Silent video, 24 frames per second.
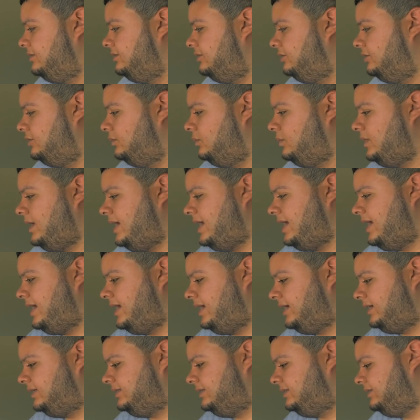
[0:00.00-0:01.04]
or
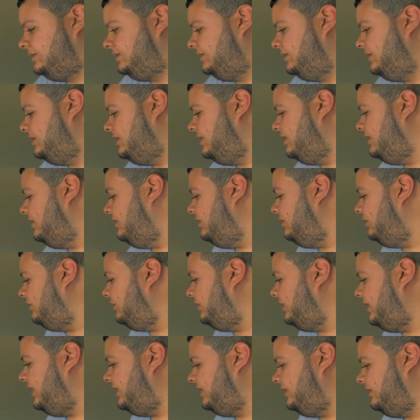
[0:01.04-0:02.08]
wax
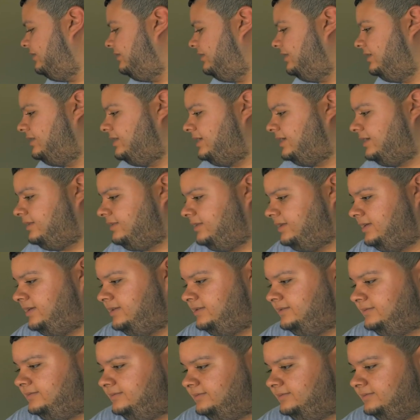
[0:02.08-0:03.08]
or anything like that.